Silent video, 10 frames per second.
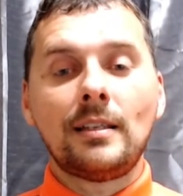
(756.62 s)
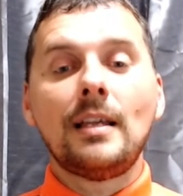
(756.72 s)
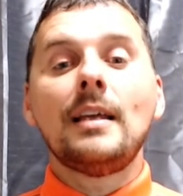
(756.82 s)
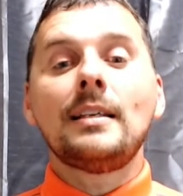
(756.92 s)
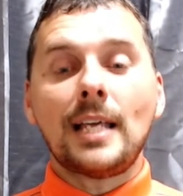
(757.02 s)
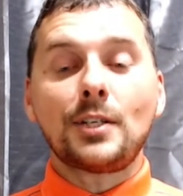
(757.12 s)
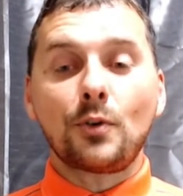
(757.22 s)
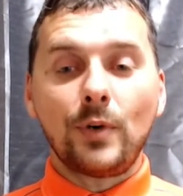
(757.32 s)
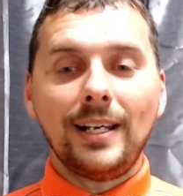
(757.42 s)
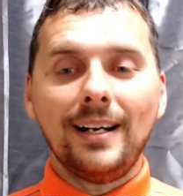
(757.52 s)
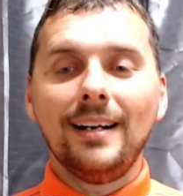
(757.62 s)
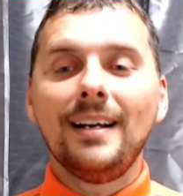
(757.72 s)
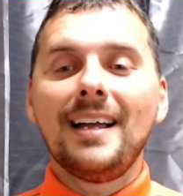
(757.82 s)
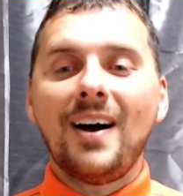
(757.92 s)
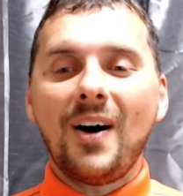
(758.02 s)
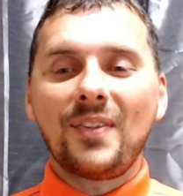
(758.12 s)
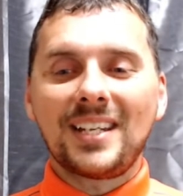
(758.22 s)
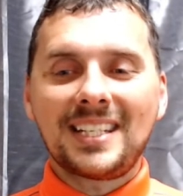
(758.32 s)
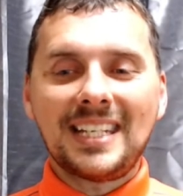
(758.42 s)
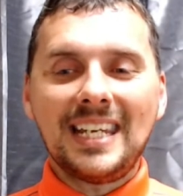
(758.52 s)
Caesarea, on the
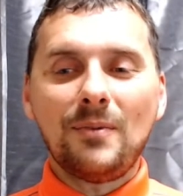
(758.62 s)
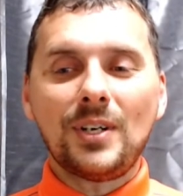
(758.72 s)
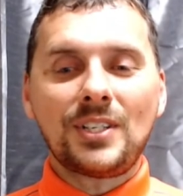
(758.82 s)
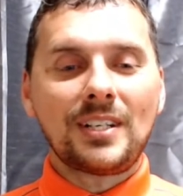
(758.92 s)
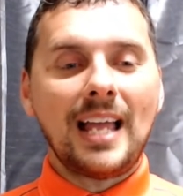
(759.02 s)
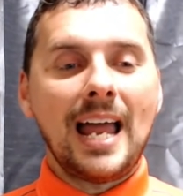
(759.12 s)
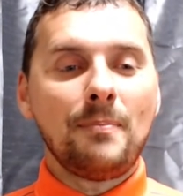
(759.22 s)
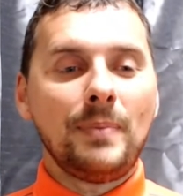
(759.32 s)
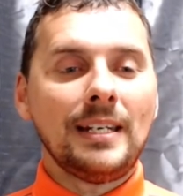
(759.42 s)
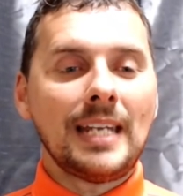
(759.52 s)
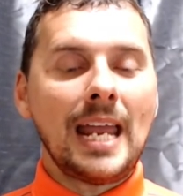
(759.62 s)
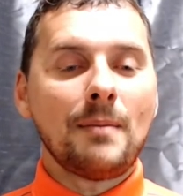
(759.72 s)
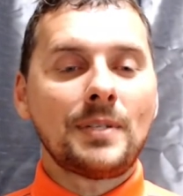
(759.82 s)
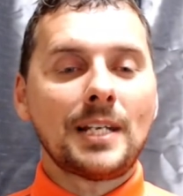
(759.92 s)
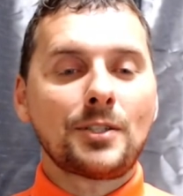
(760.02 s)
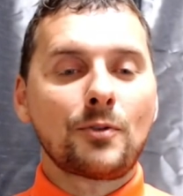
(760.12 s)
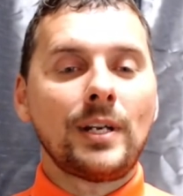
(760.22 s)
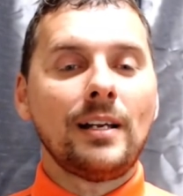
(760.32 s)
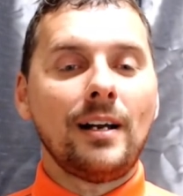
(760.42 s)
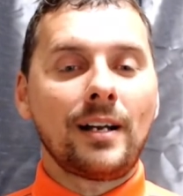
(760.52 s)
sea which had been named
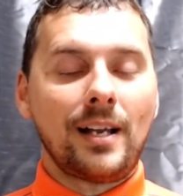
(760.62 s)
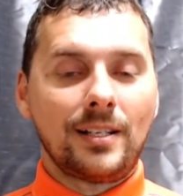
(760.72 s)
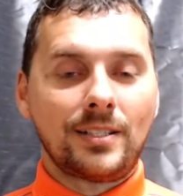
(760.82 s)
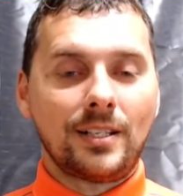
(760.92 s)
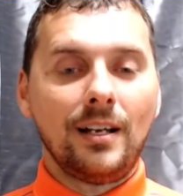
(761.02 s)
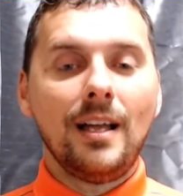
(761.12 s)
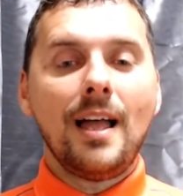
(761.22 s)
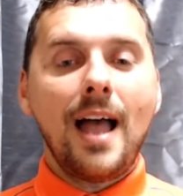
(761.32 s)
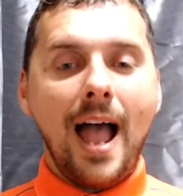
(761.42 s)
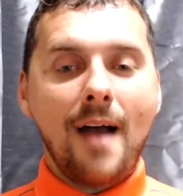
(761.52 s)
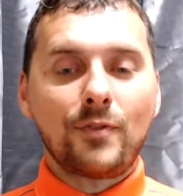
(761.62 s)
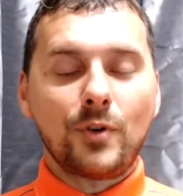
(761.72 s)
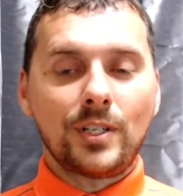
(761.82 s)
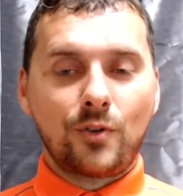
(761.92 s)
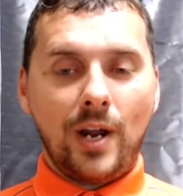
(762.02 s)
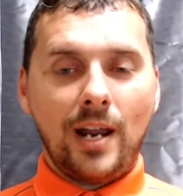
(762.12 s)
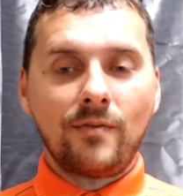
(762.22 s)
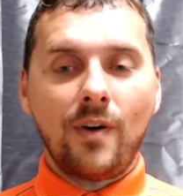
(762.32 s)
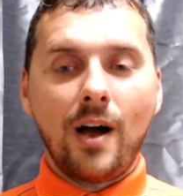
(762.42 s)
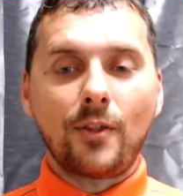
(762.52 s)
Caesarea Augusta, after his
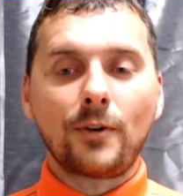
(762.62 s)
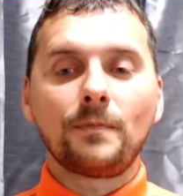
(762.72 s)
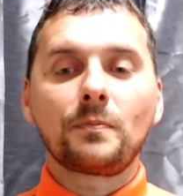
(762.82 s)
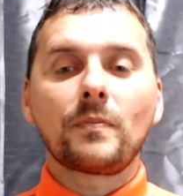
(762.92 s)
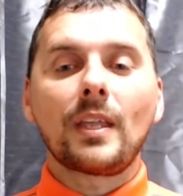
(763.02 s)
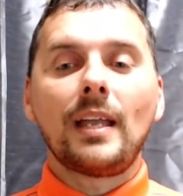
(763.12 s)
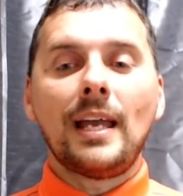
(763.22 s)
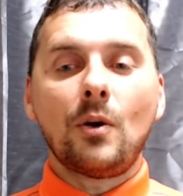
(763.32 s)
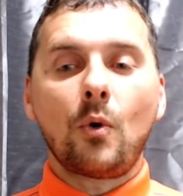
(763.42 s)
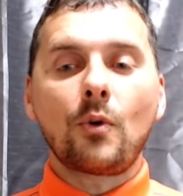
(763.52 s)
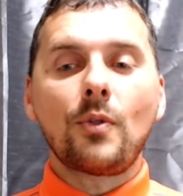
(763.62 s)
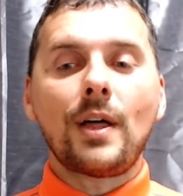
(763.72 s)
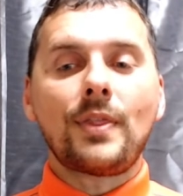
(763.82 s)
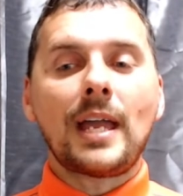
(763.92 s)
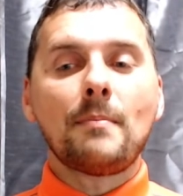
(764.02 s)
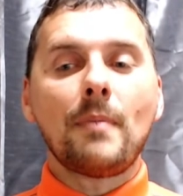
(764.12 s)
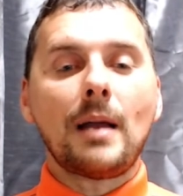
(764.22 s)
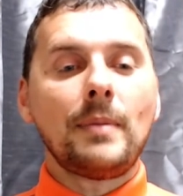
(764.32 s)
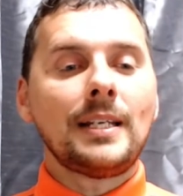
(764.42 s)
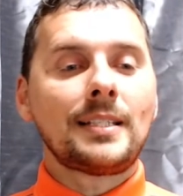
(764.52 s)
grandfather, in order that they might
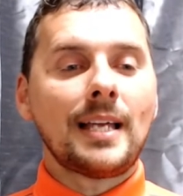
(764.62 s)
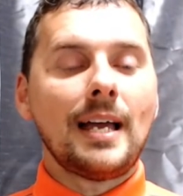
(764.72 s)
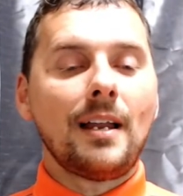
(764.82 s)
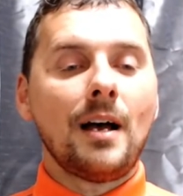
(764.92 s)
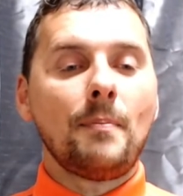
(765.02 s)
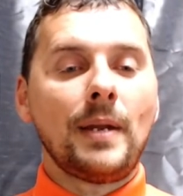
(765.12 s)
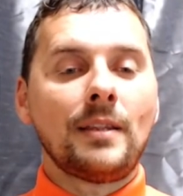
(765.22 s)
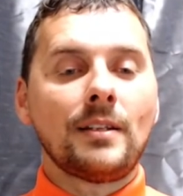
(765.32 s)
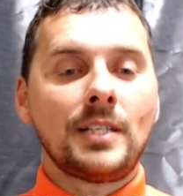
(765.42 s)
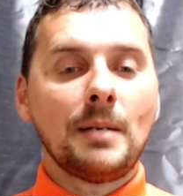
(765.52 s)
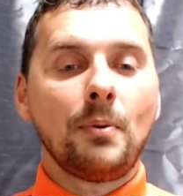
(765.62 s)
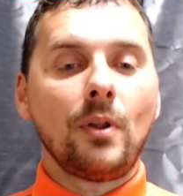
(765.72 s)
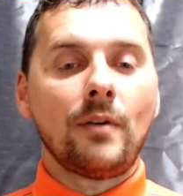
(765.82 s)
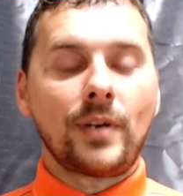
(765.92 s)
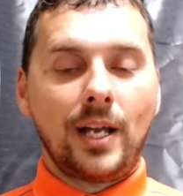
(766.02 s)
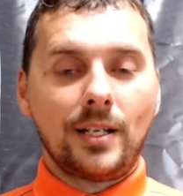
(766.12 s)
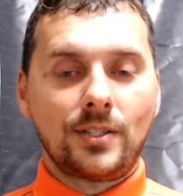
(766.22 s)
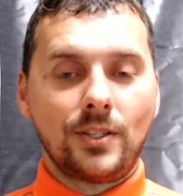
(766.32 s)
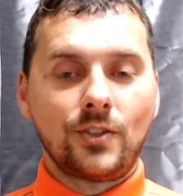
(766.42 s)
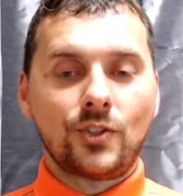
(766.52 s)
be set up in the temple of
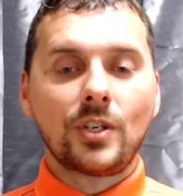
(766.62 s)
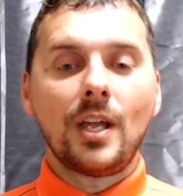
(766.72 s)
Augustus.